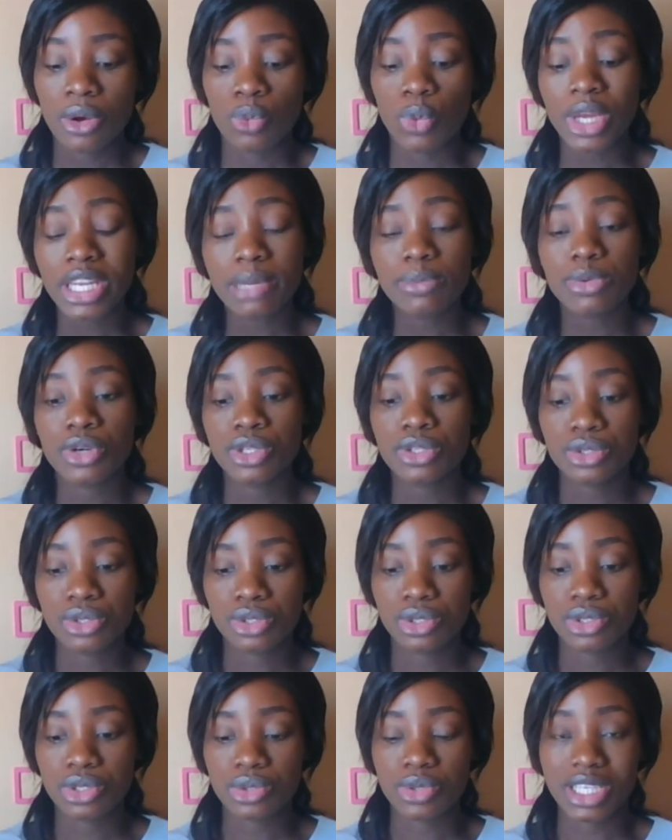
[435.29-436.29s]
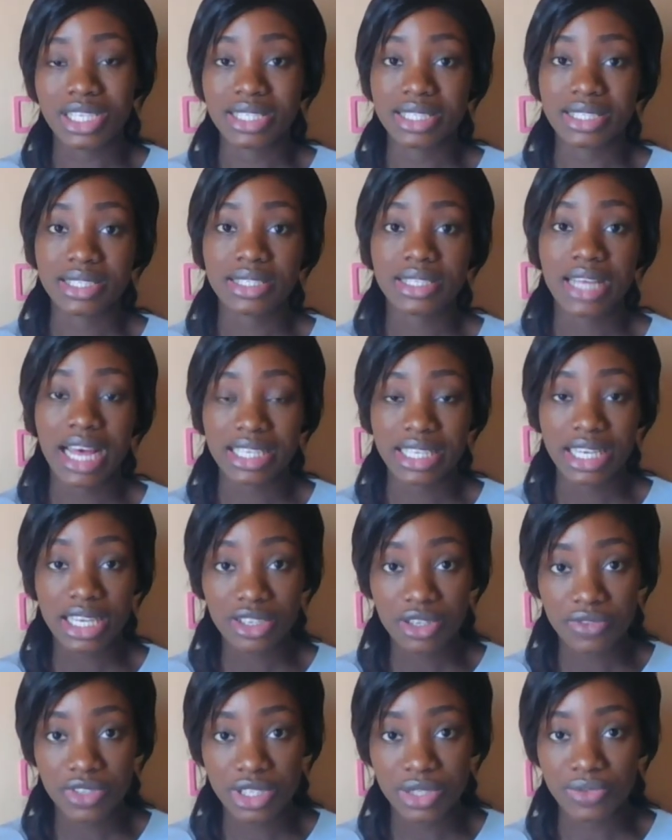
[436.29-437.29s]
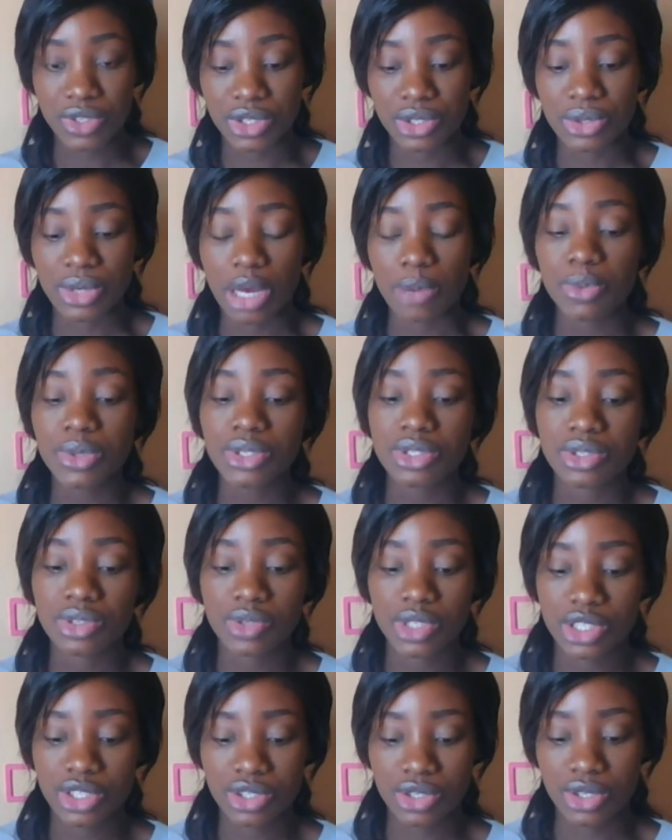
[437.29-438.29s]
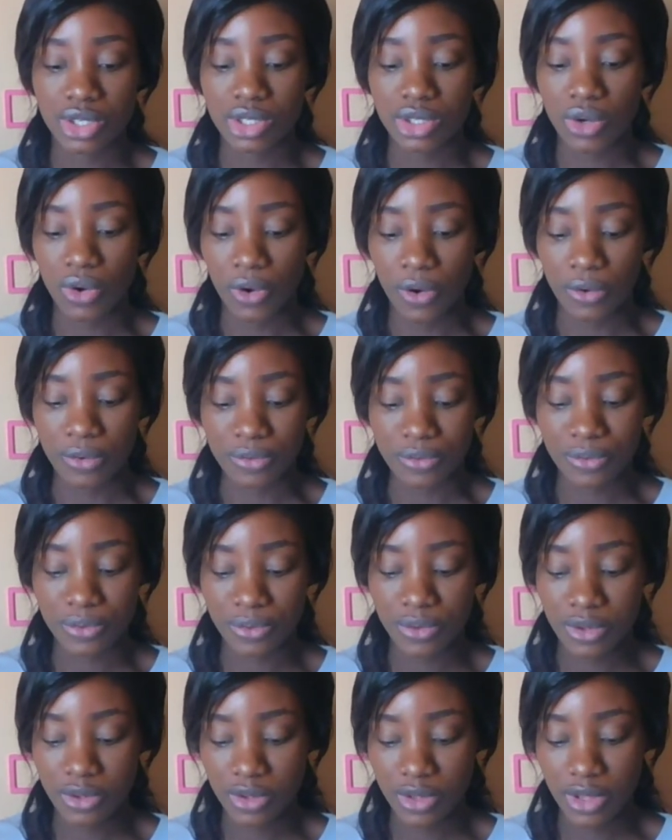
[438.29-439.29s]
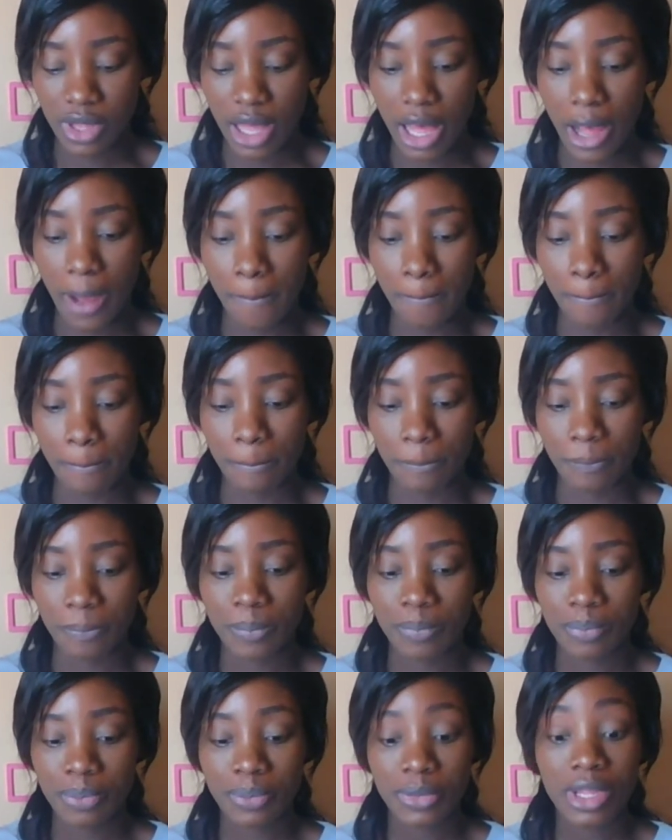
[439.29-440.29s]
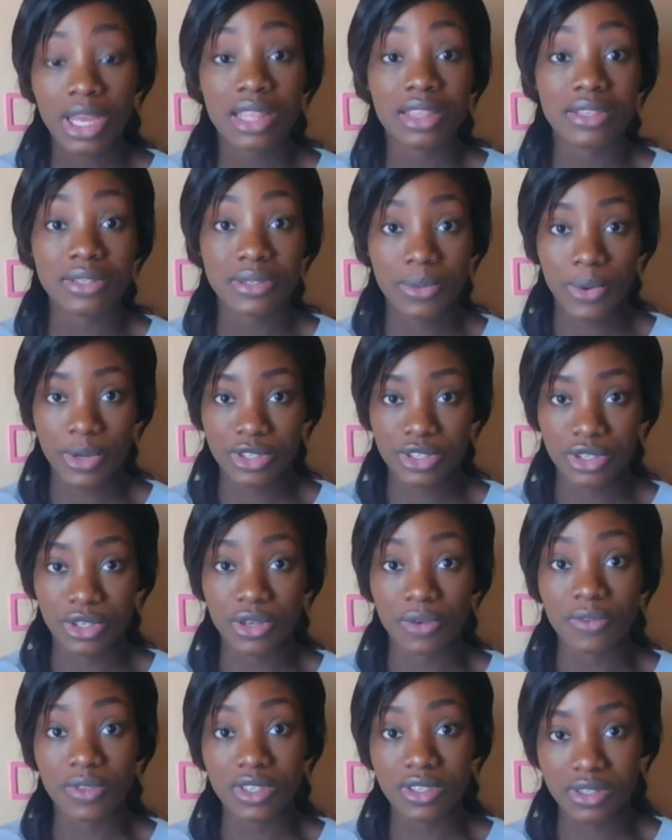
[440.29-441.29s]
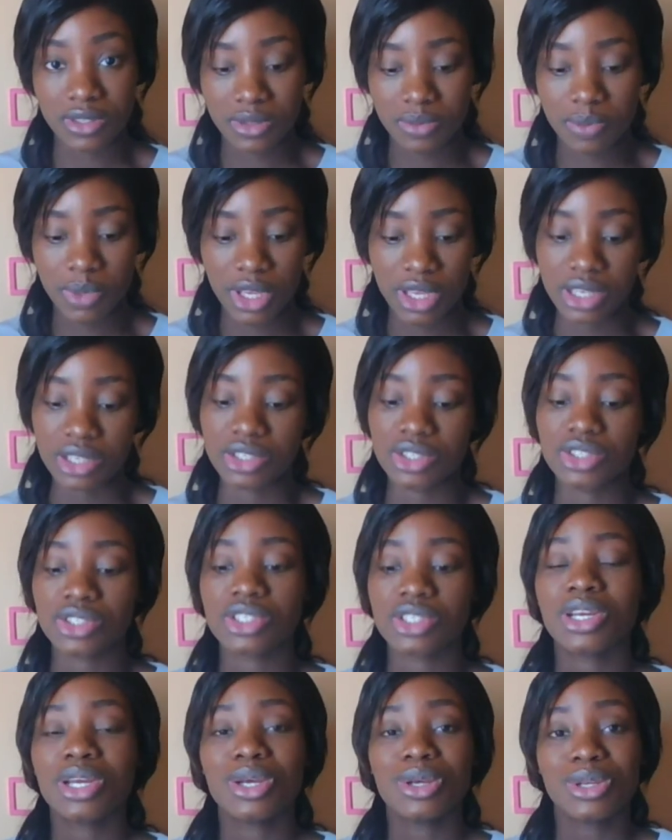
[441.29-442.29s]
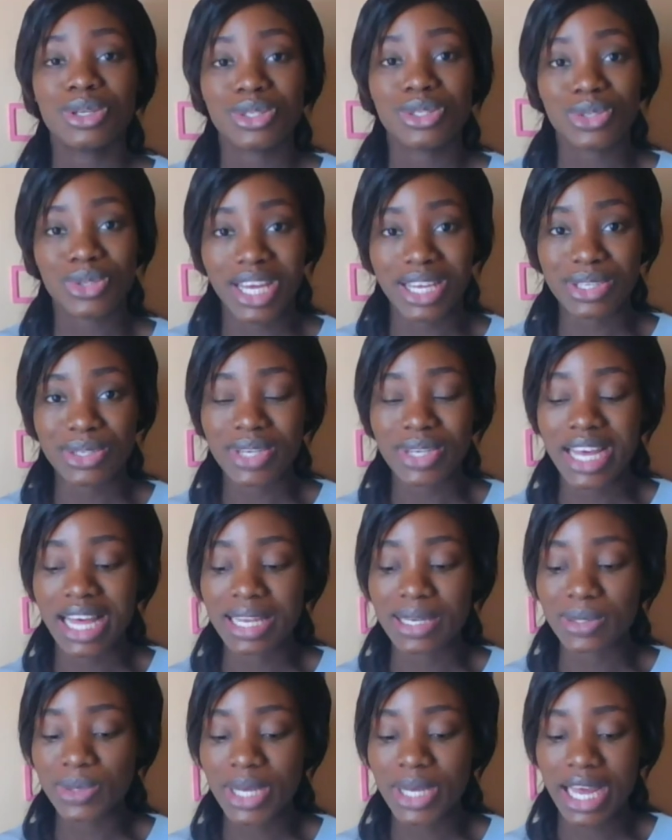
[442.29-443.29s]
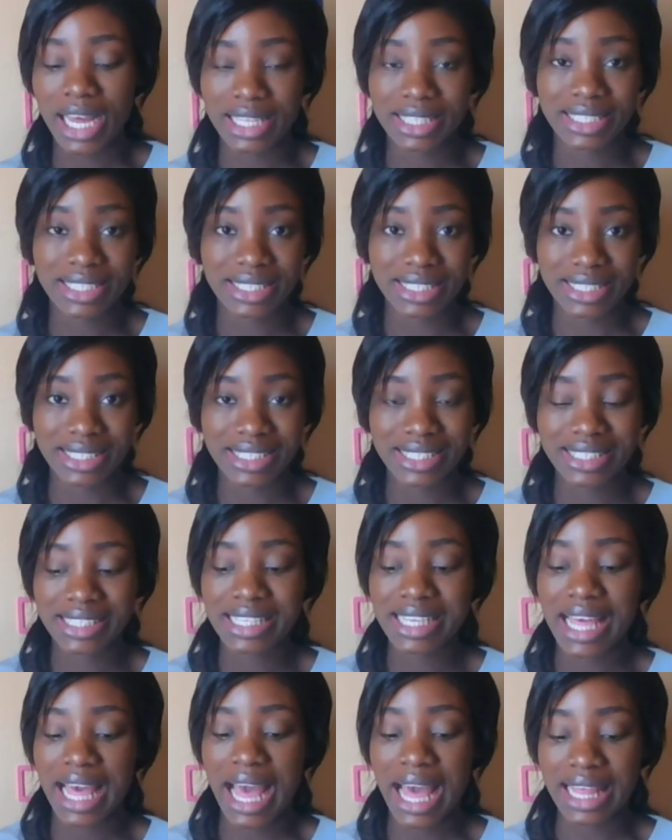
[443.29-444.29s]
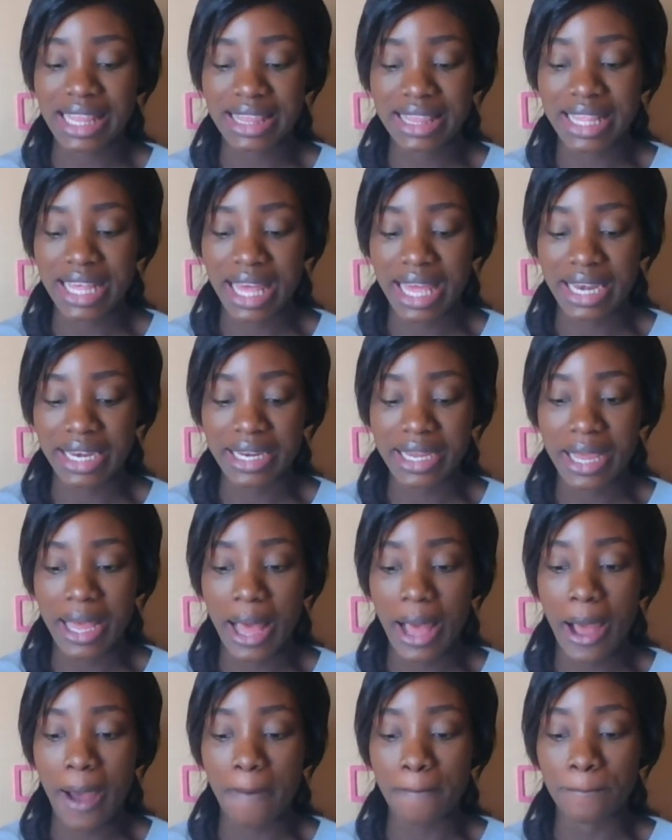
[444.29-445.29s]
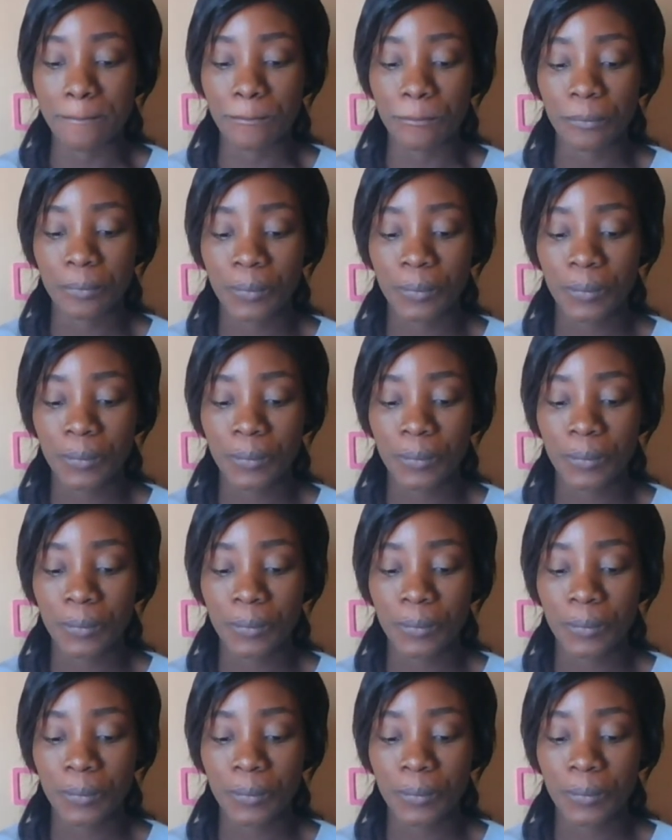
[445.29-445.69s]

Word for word: What I'm going to do is, at the end of this video, I'll put a screenshot of um, this question of this page so that you can look at it and then, um,